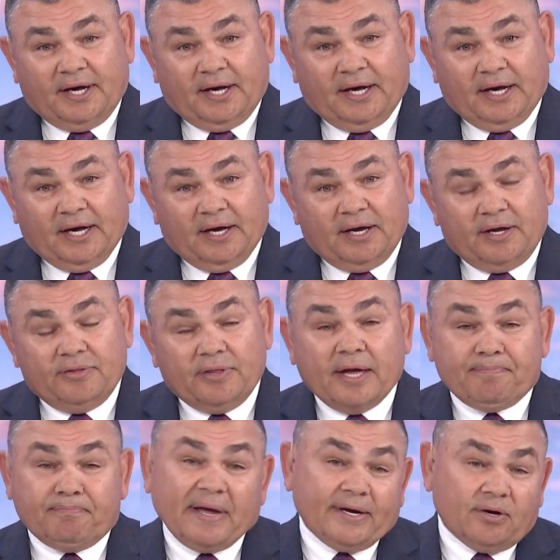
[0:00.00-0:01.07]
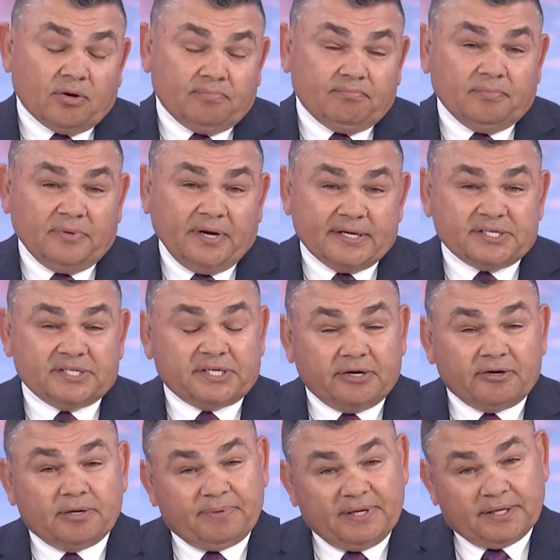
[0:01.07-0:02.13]
that may not
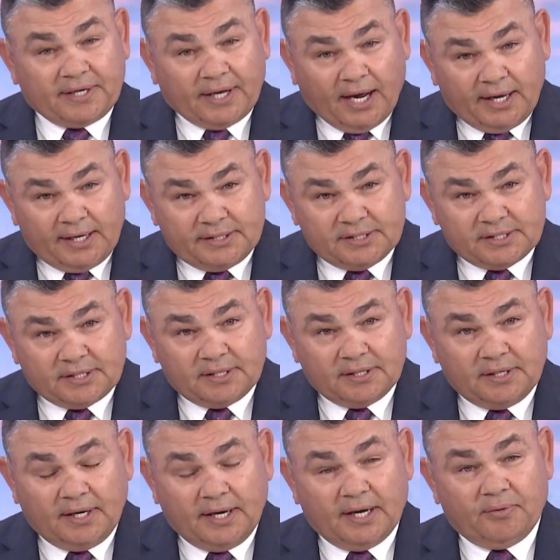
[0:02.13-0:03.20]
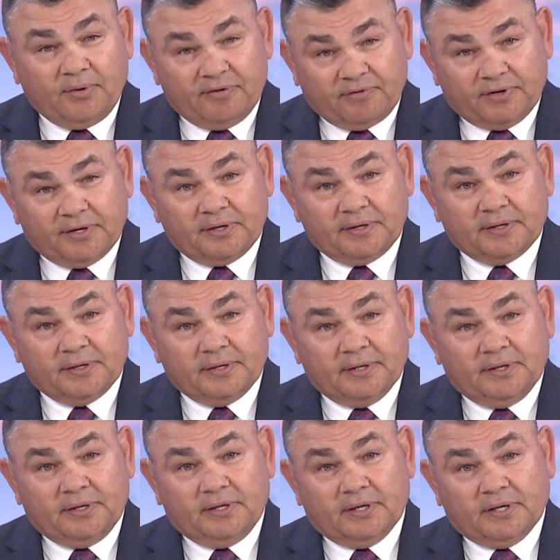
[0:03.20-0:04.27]
necessarily be engaged. However,
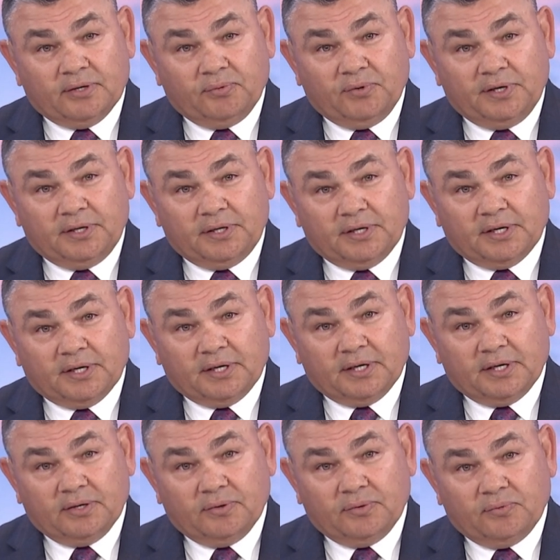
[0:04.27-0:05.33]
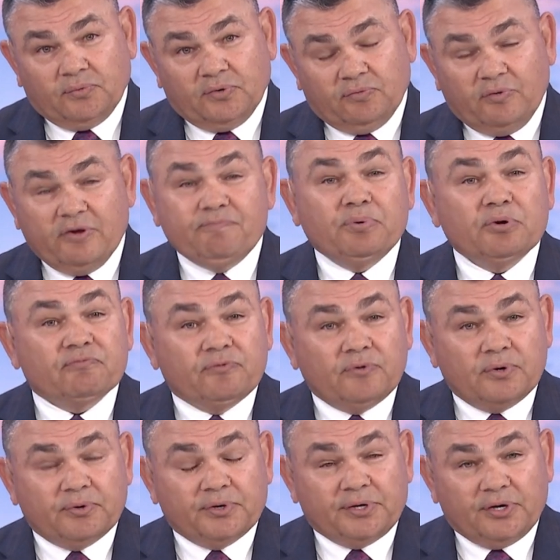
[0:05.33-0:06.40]
you know, we put
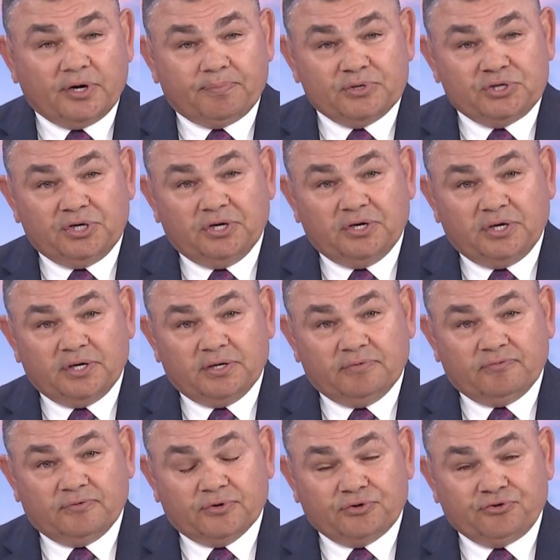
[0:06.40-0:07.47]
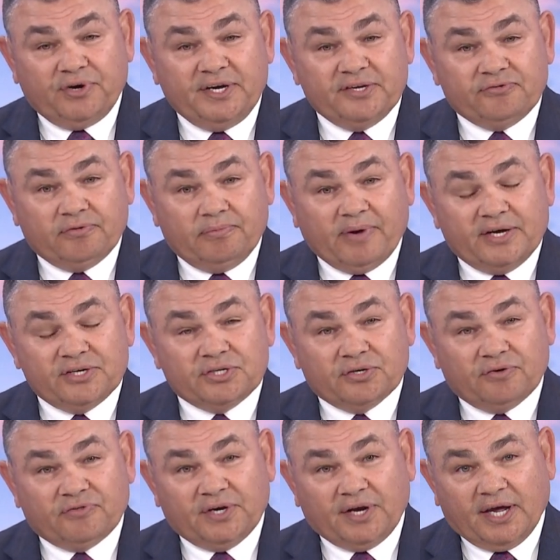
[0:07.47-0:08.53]
forward an opportunity for transformation
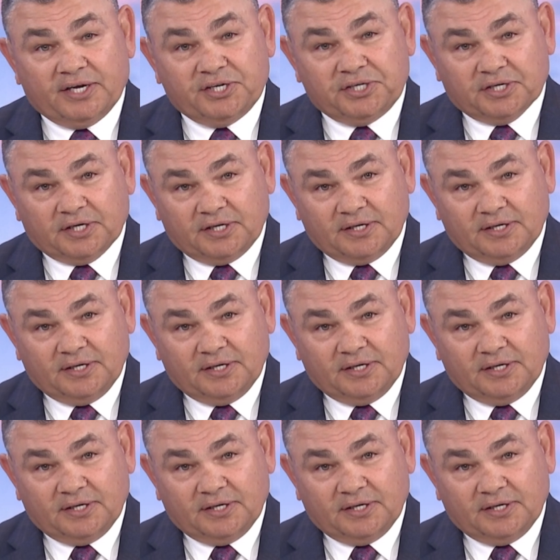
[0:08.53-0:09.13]
of the nation.